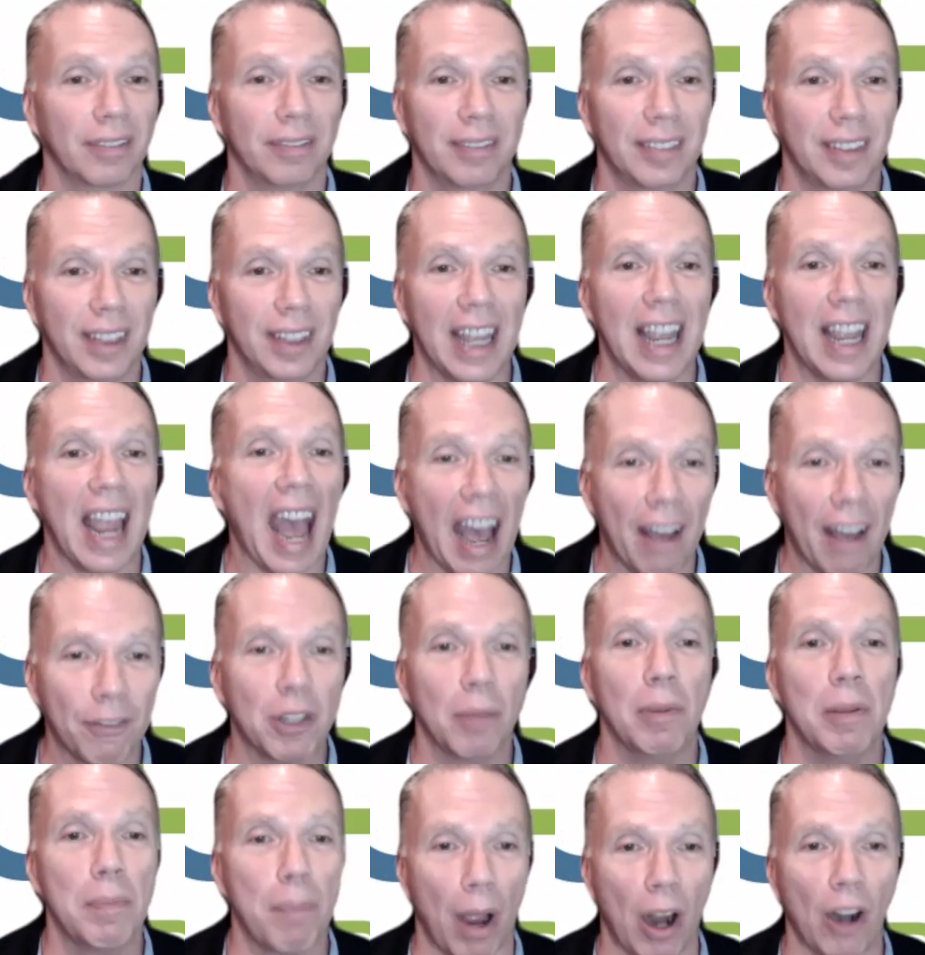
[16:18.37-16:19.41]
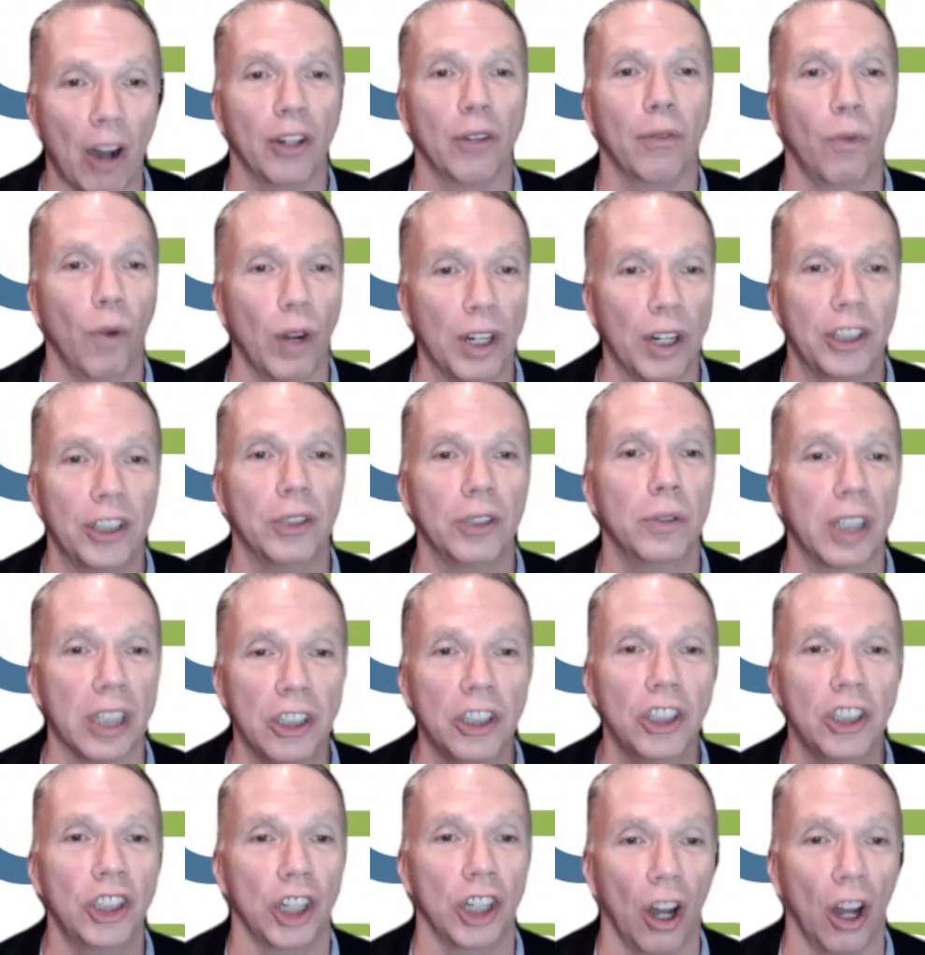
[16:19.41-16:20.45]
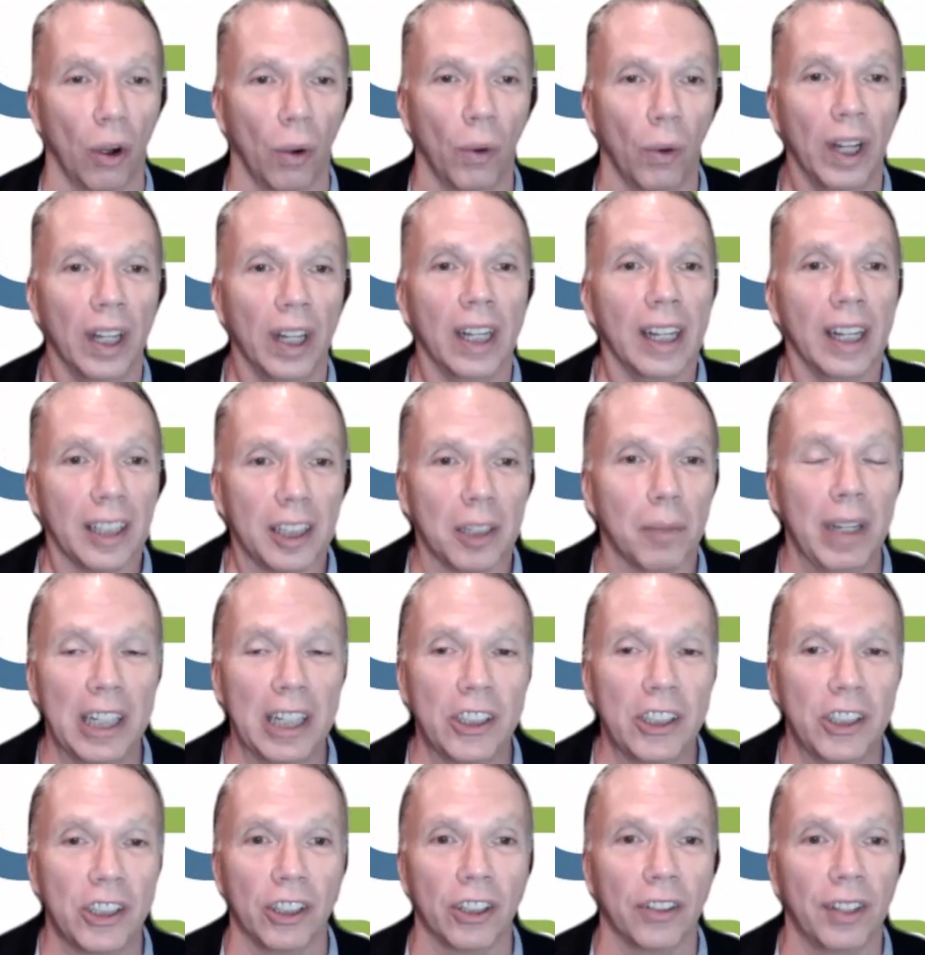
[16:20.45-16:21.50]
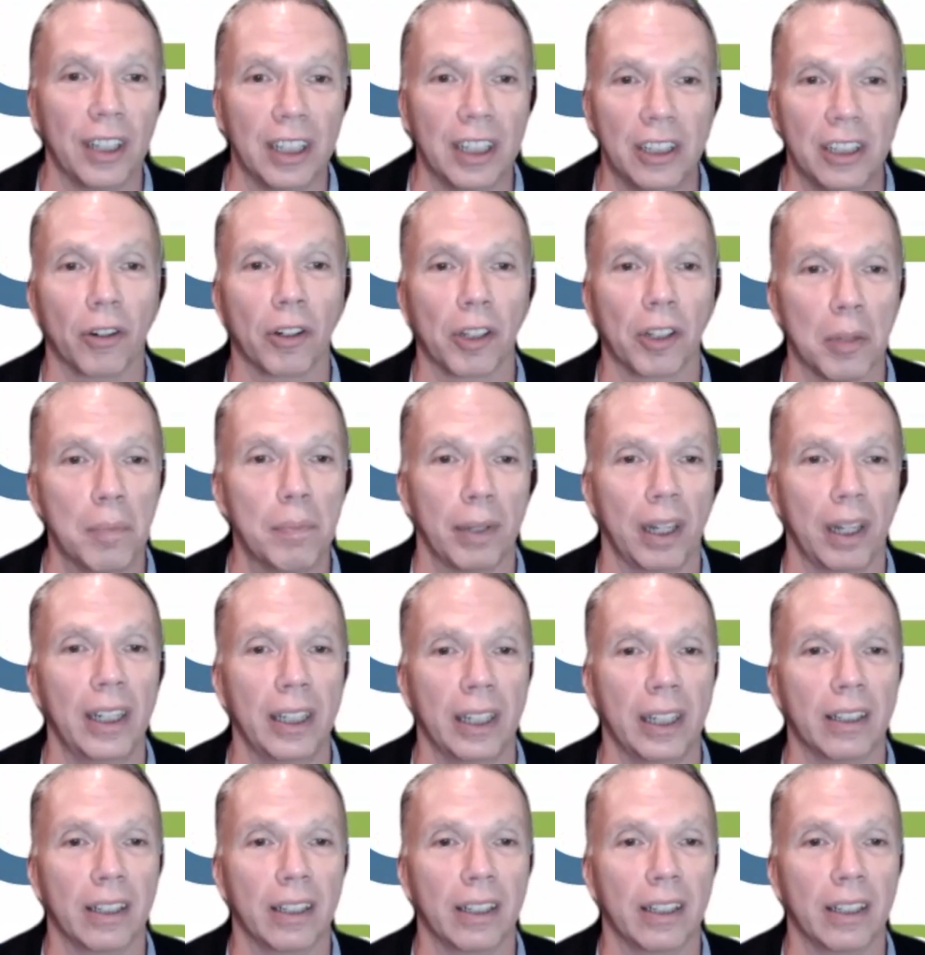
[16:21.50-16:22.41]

They have to be part of what you can show to make sure that you're compliant.